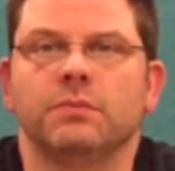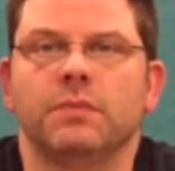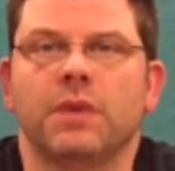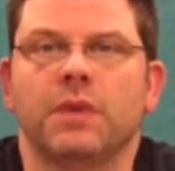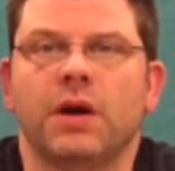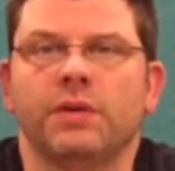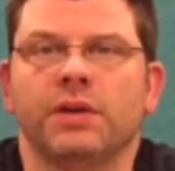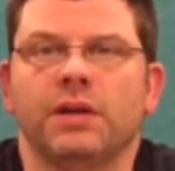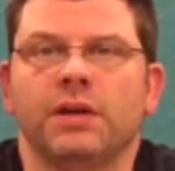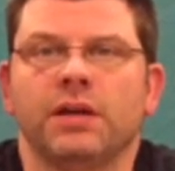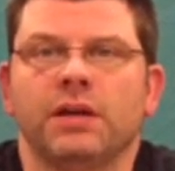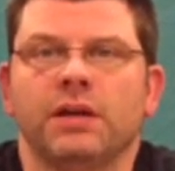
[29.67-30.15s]

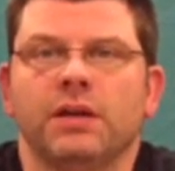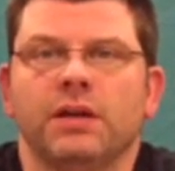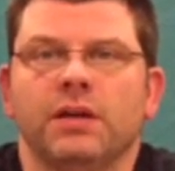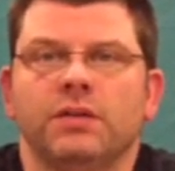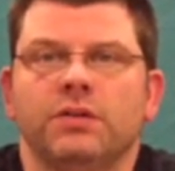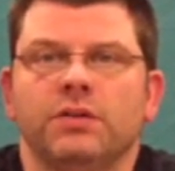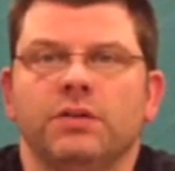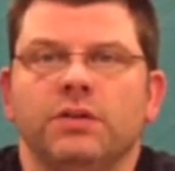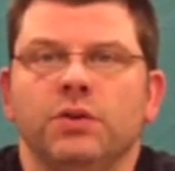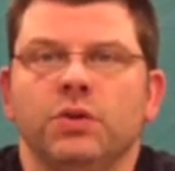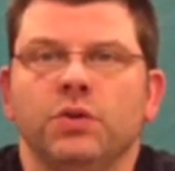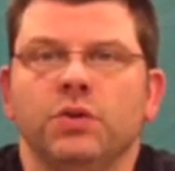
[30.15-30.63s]
mounting it
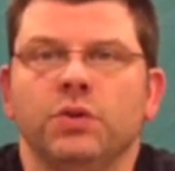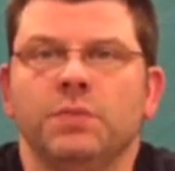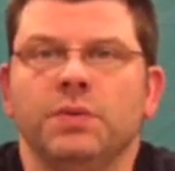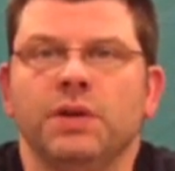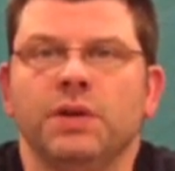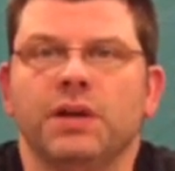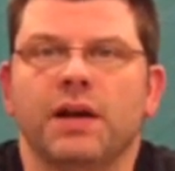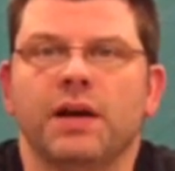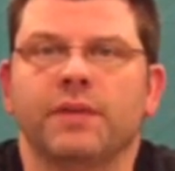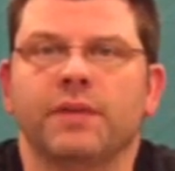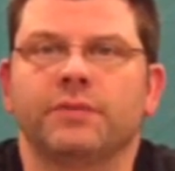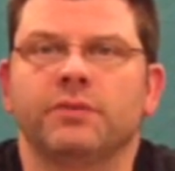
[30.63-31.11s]
in a
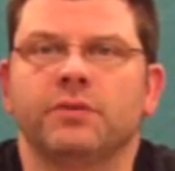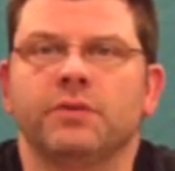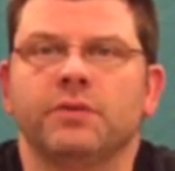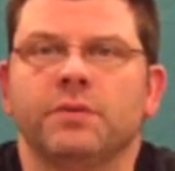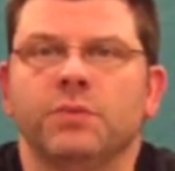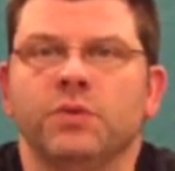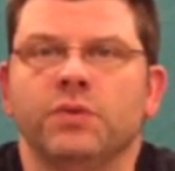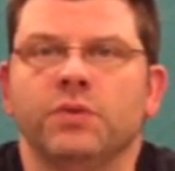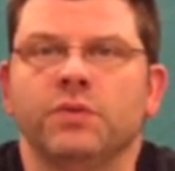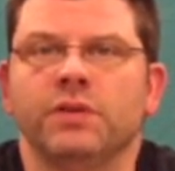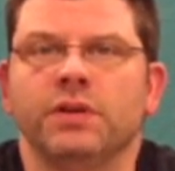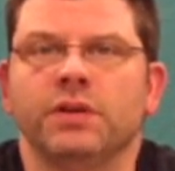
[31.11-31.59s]
tube after
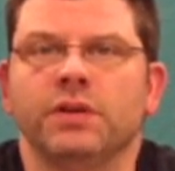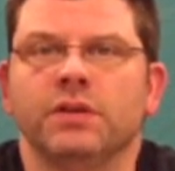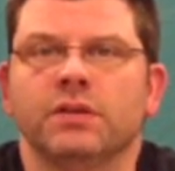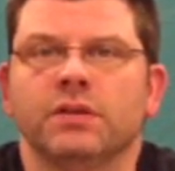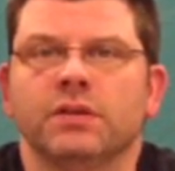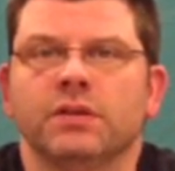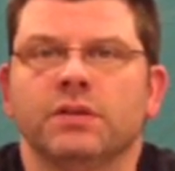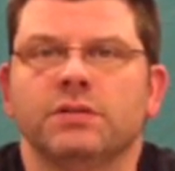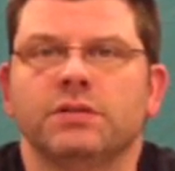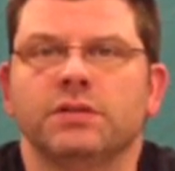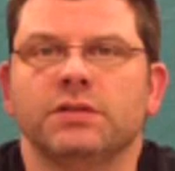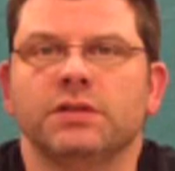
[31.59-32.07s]
removing
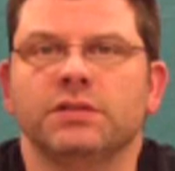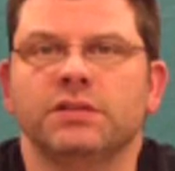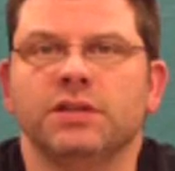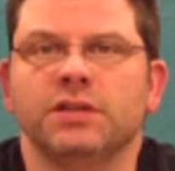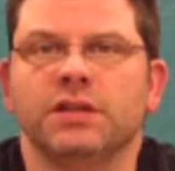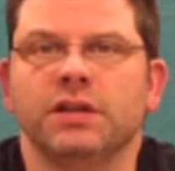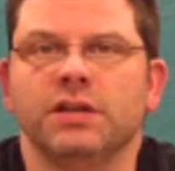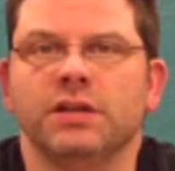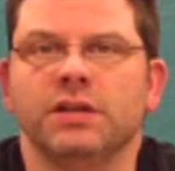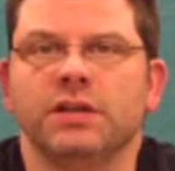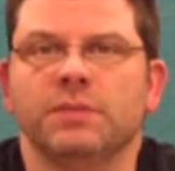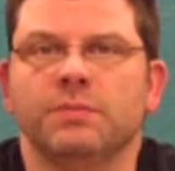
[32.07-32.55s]
the
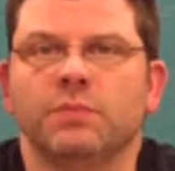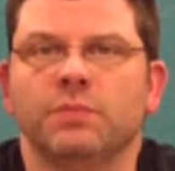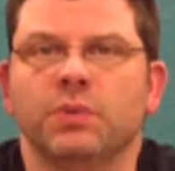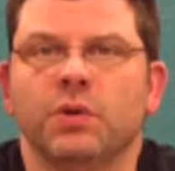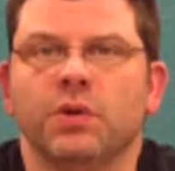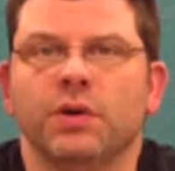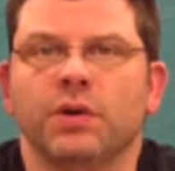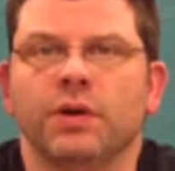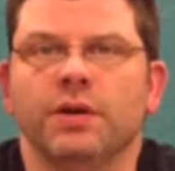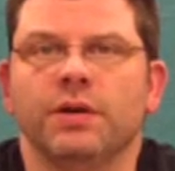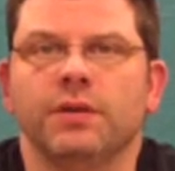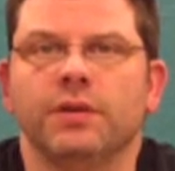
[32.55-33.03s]
CCD
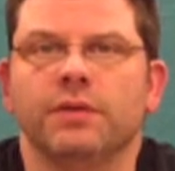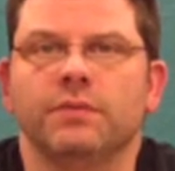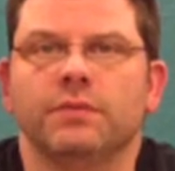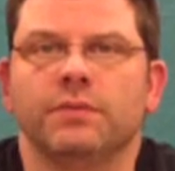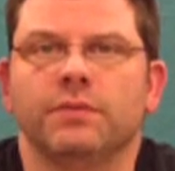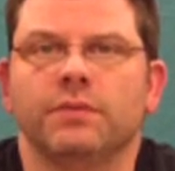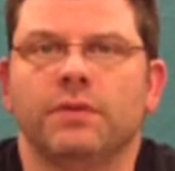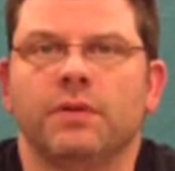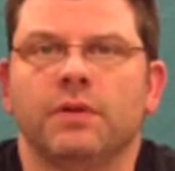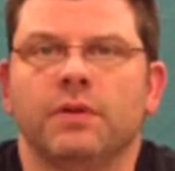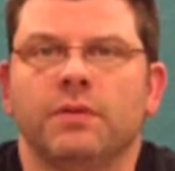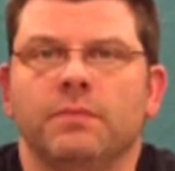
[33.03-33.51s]
board
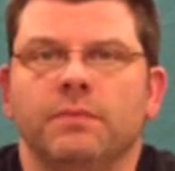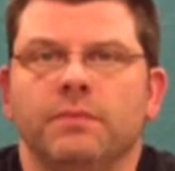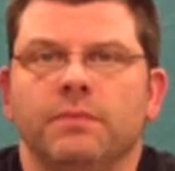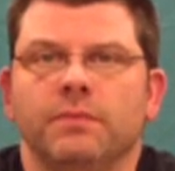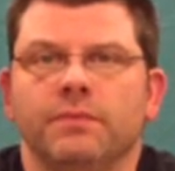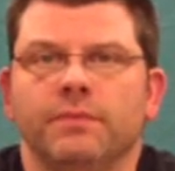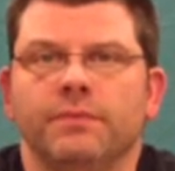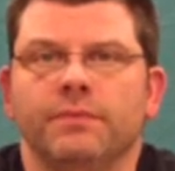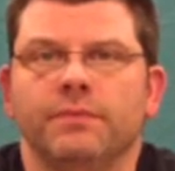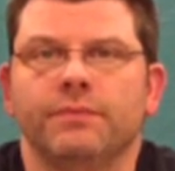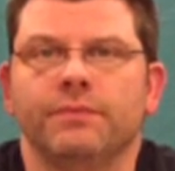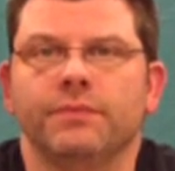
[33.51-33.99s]

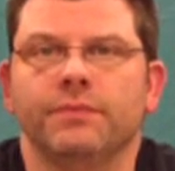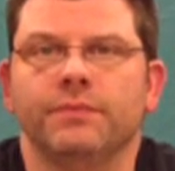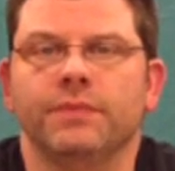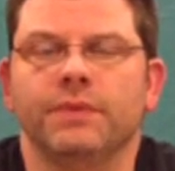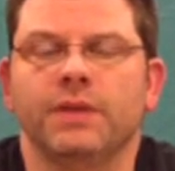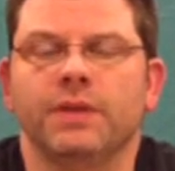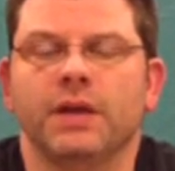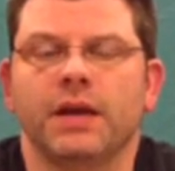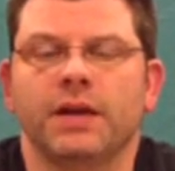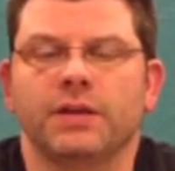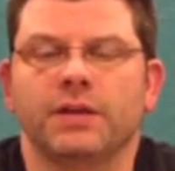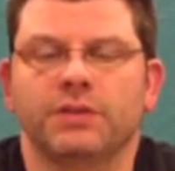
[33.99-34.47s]
from
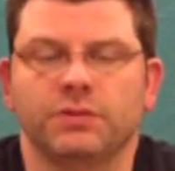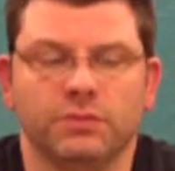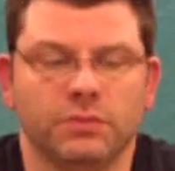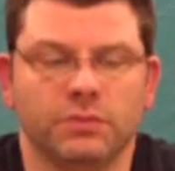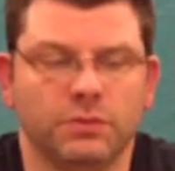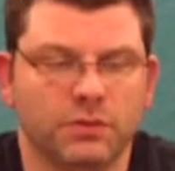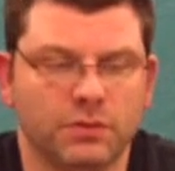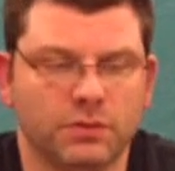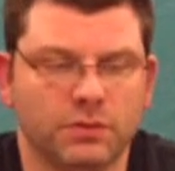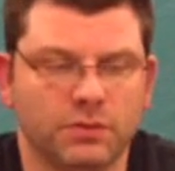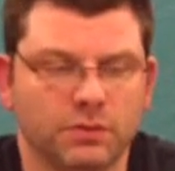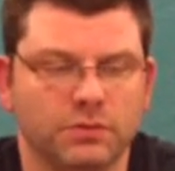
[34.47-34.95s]
the
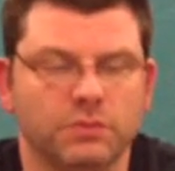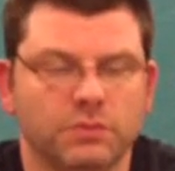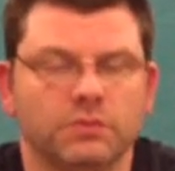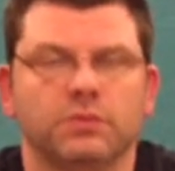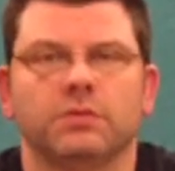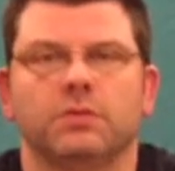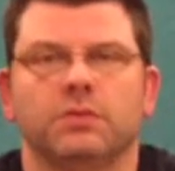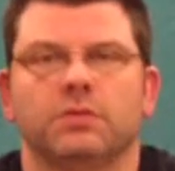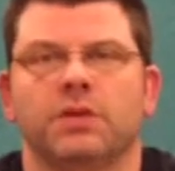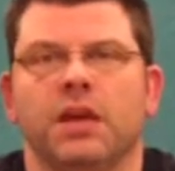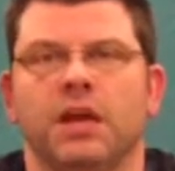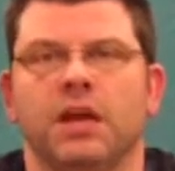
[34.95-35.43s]
actual
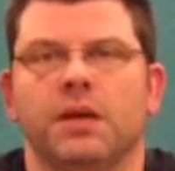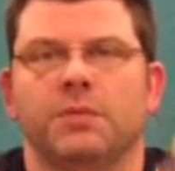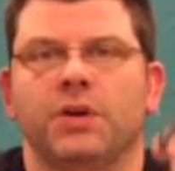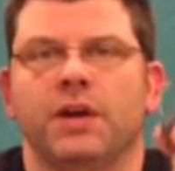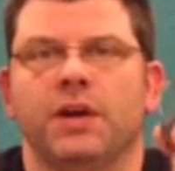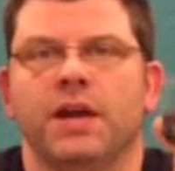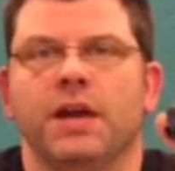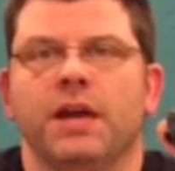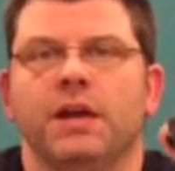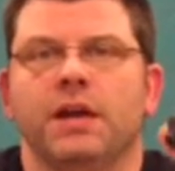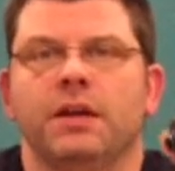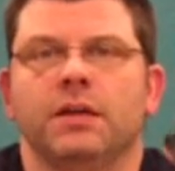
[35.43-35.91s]

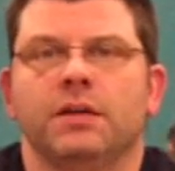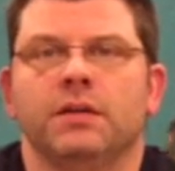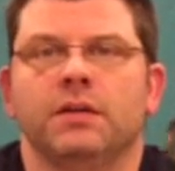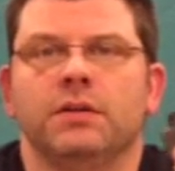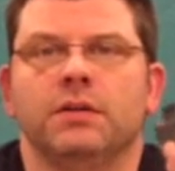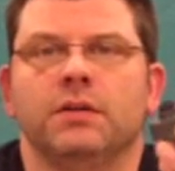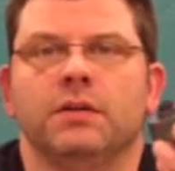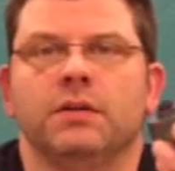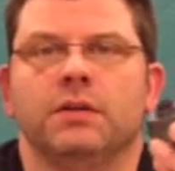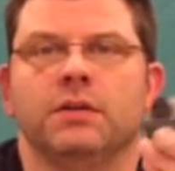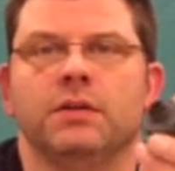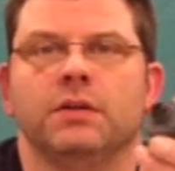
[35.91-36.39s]
camera head,
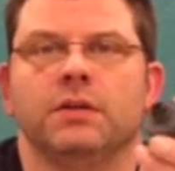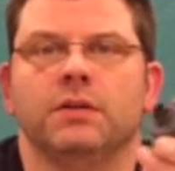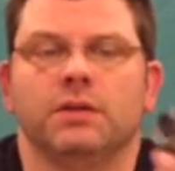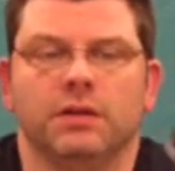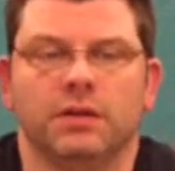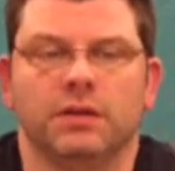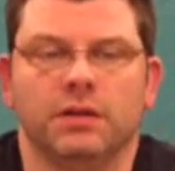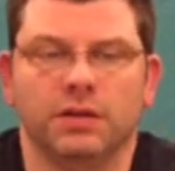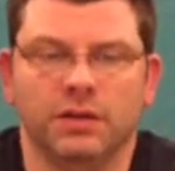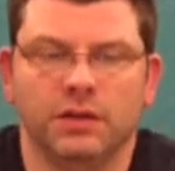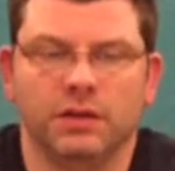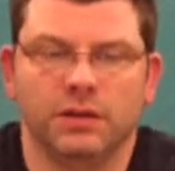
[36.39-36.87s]

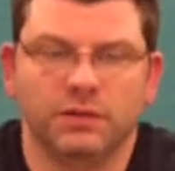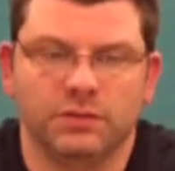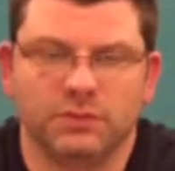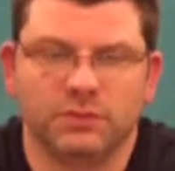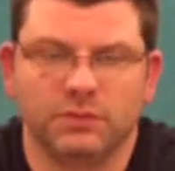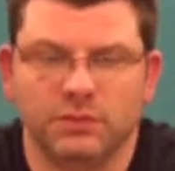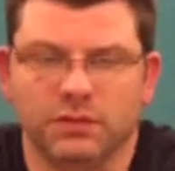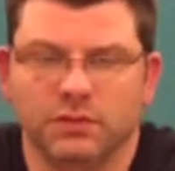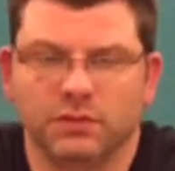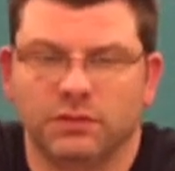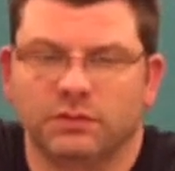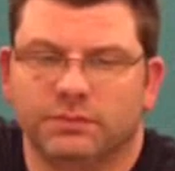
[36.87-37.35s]
and
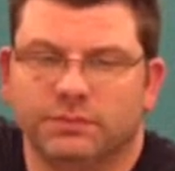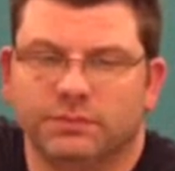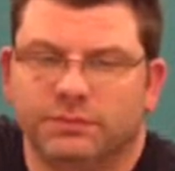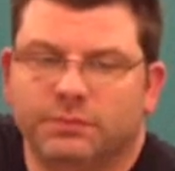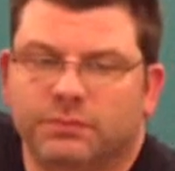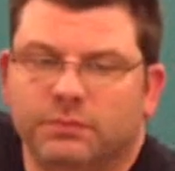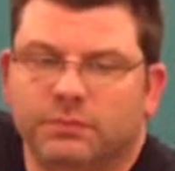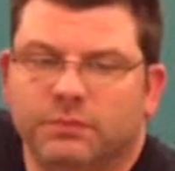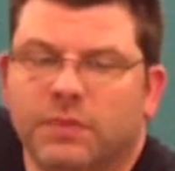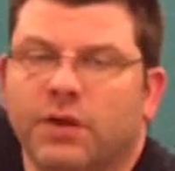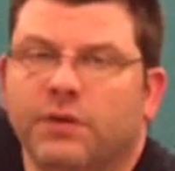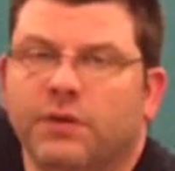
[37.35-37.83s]
then
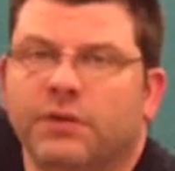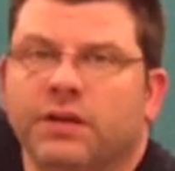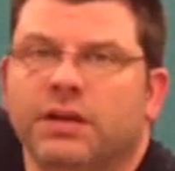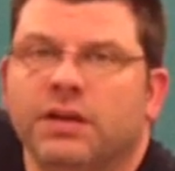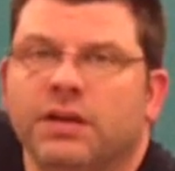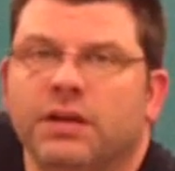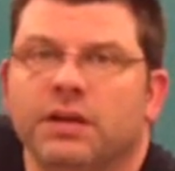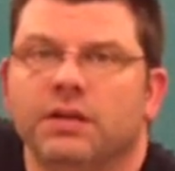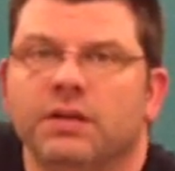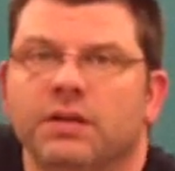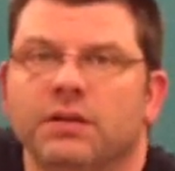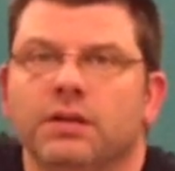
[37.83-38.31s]

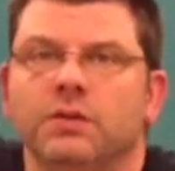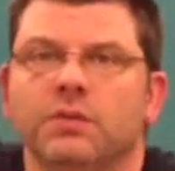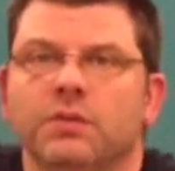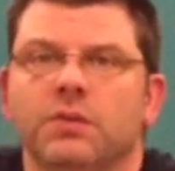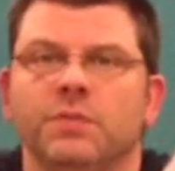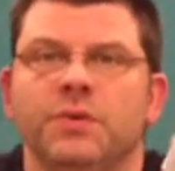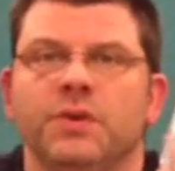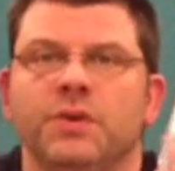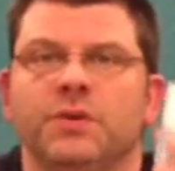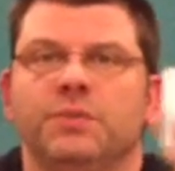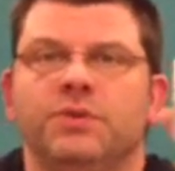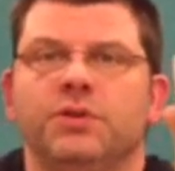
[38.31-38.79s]
mounting it in the
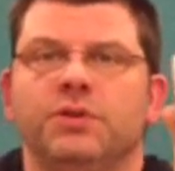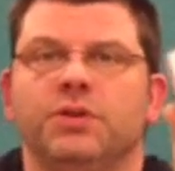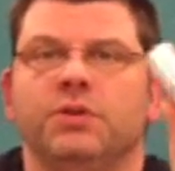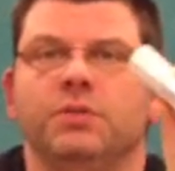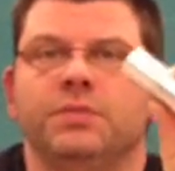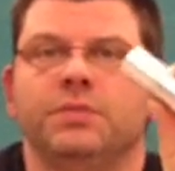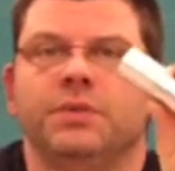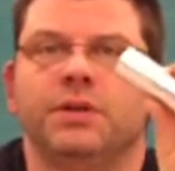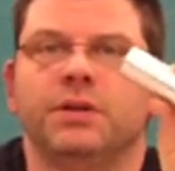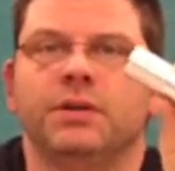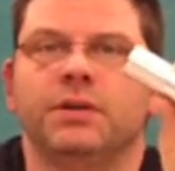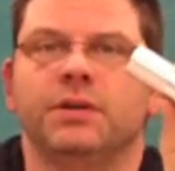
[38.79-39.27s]
aluminum
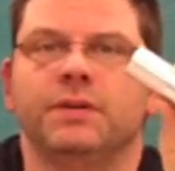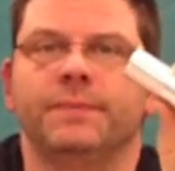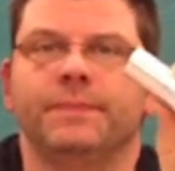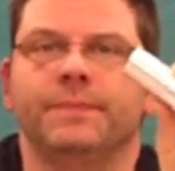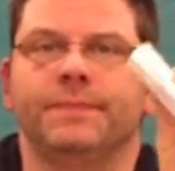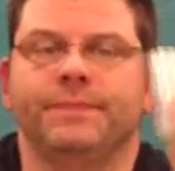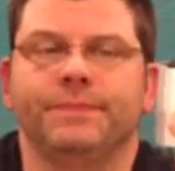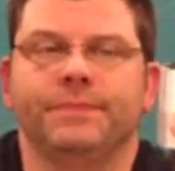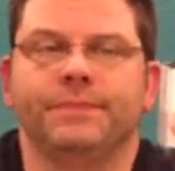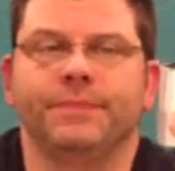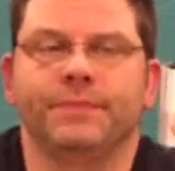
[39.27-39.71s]
tube here.